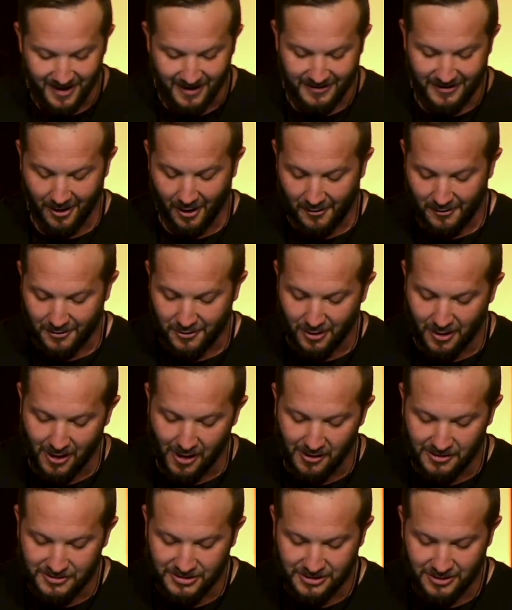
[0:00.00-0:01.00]
The article
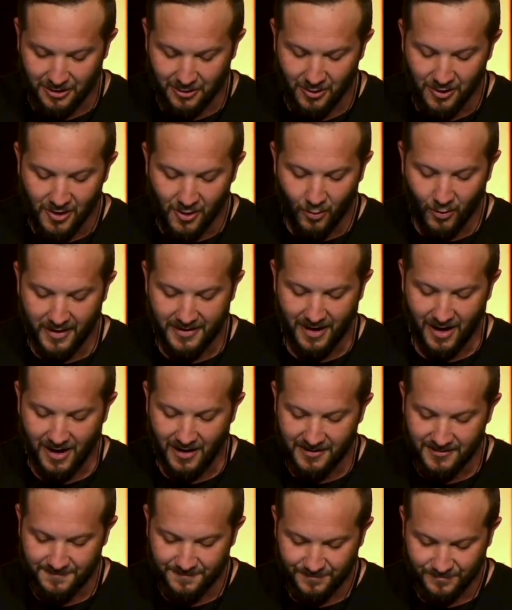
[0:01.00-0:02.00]
also went
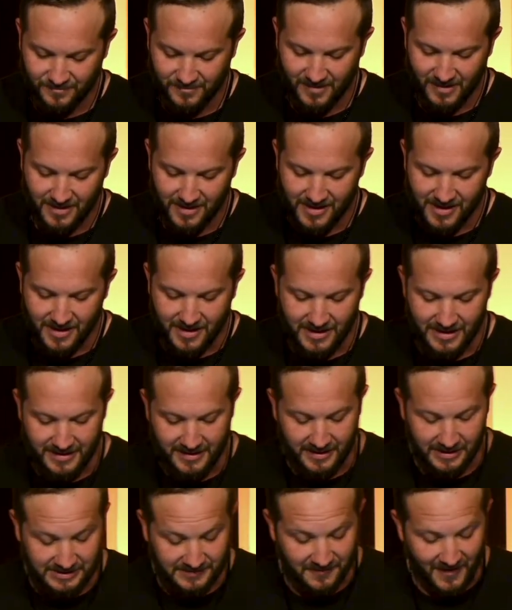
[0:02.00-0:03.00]
on in
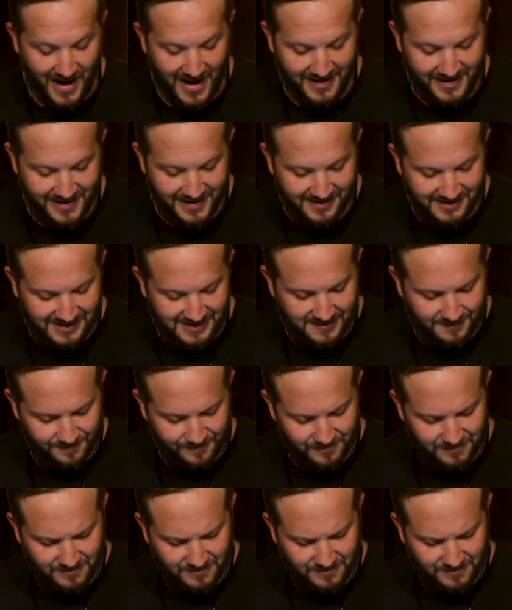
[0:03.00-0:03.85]
its findings.